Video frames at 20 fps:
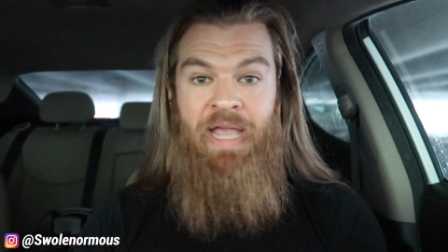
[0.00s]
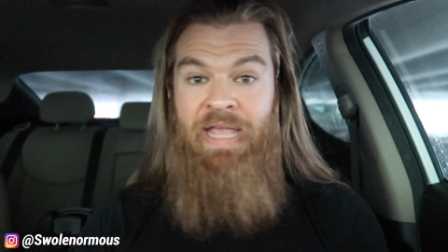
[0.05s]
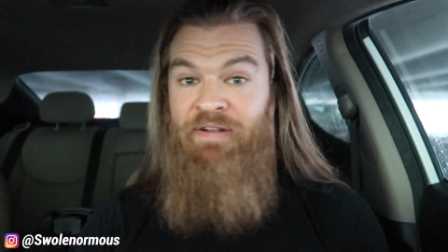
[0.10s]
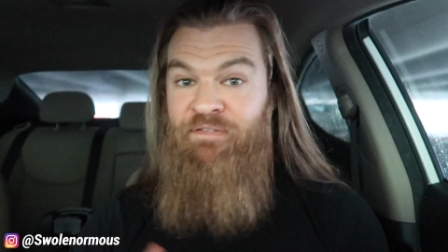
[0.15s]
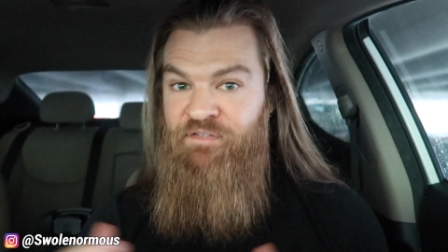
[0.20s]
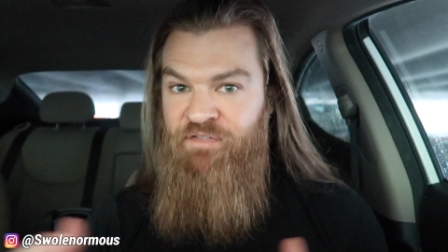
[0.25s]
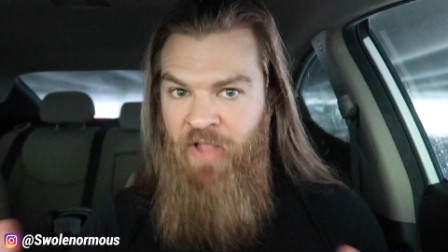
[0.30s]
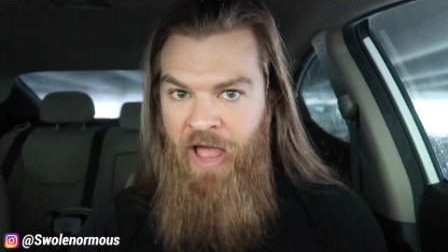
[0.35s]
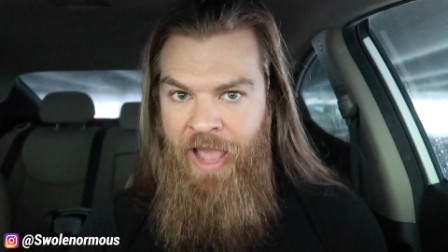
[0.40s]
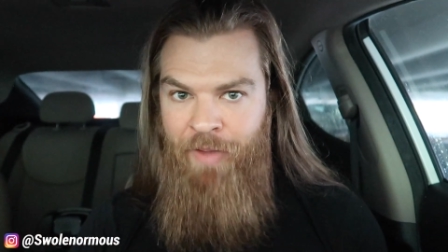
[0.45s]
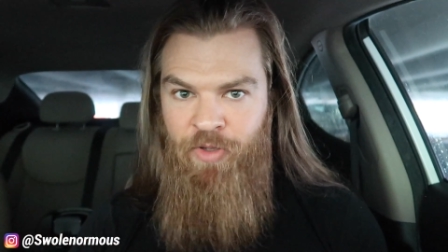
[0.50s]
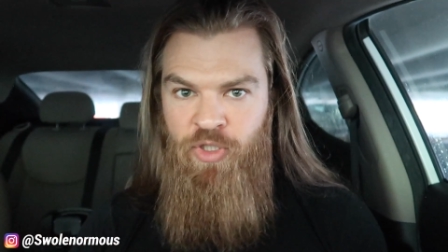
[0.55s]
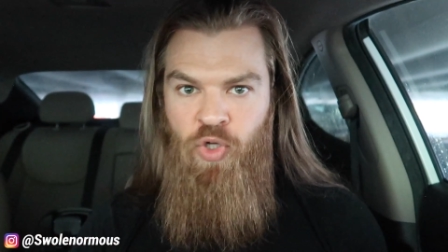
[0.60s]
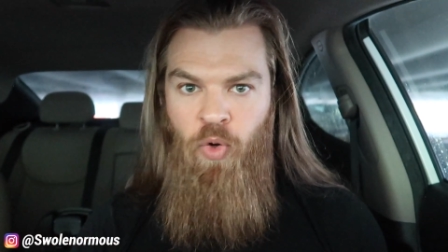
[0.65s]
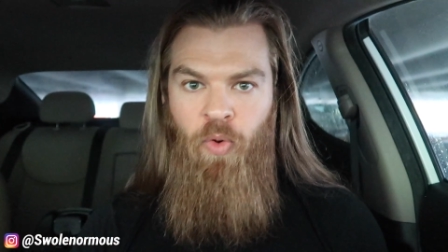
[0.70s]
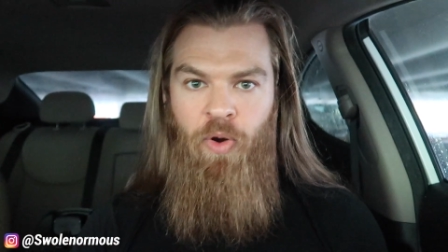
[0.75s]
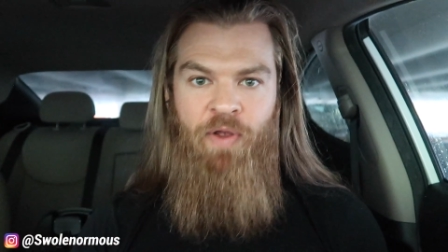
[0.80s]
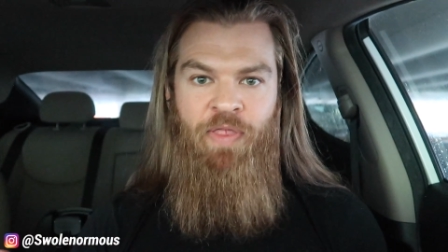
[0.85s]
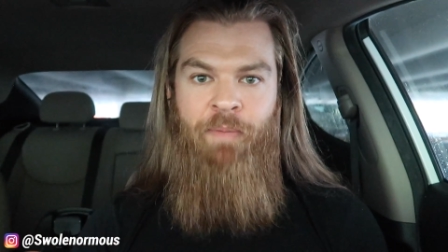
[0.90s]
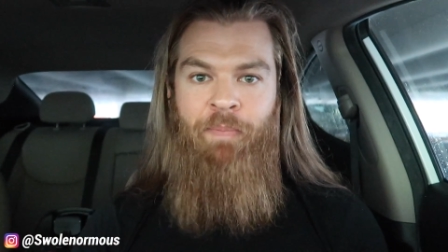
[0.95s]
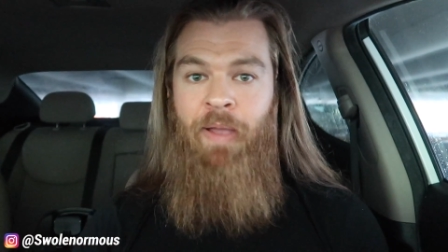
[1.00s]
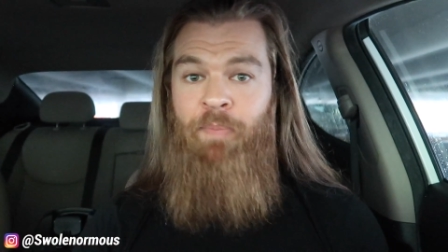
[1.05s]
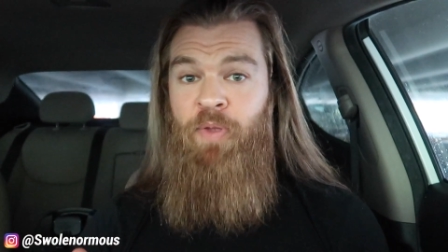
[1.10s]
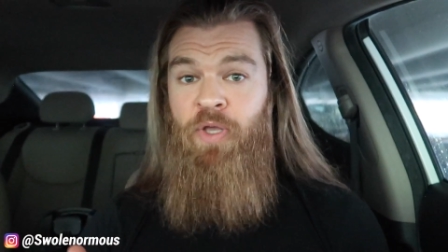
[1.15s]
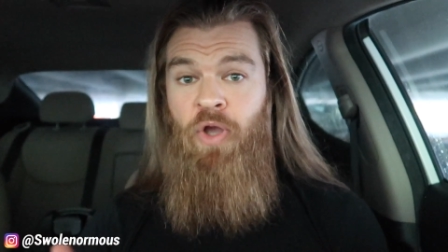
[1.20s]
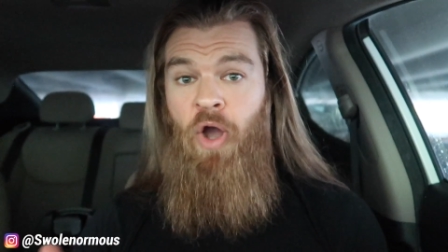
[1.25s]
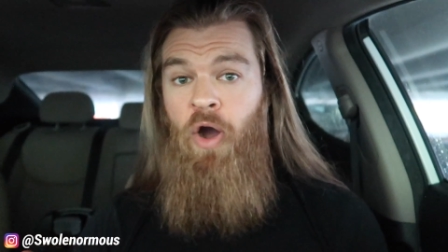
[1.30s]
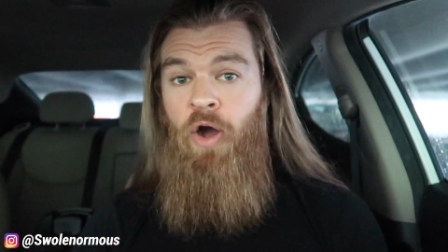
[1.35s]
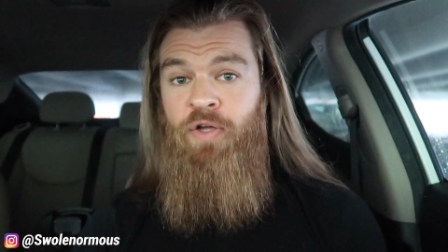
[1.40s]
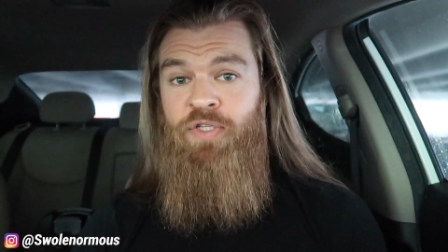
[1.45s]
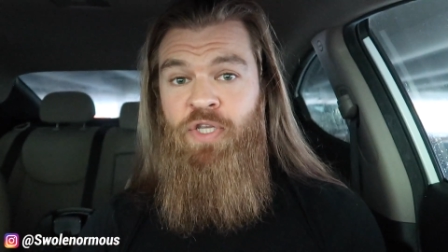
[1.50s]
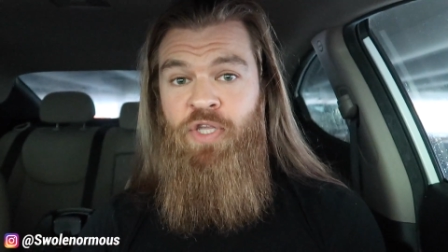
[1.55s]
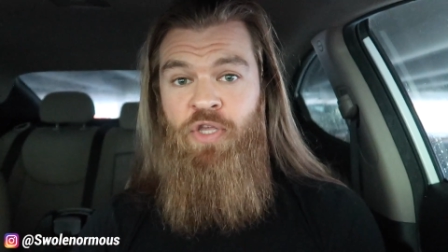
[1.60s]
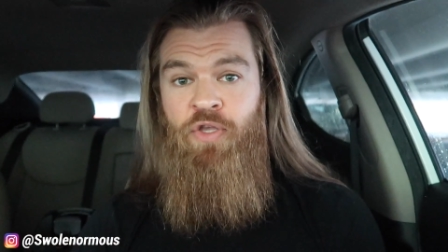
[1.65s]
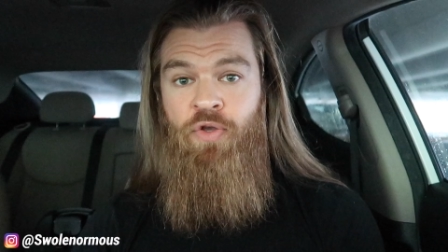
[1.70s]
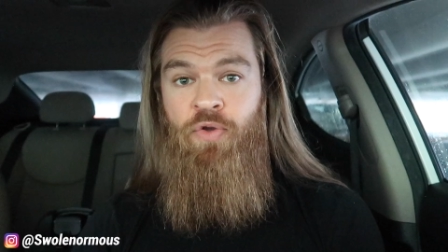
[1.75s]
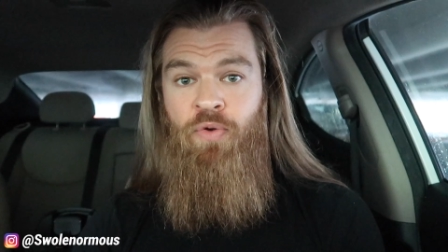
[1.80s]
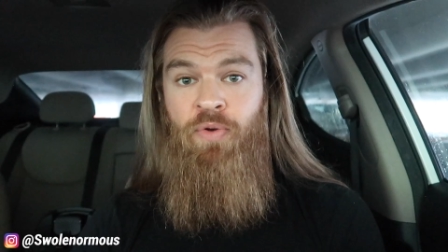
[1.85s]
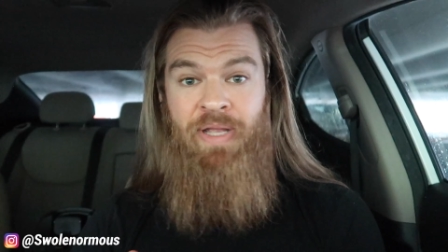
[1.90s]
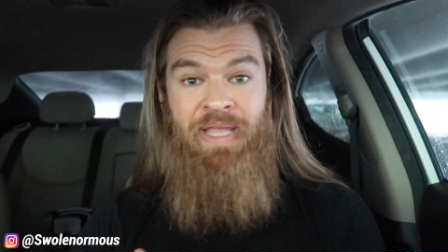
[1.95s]
inflammatory, that might be causing
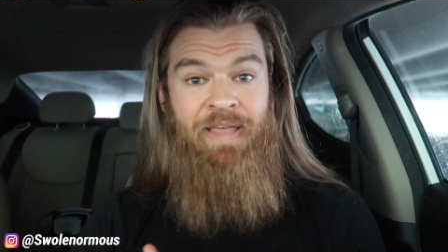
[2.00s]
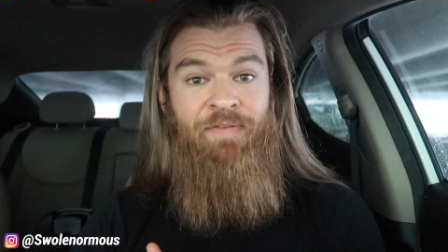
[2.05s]
you,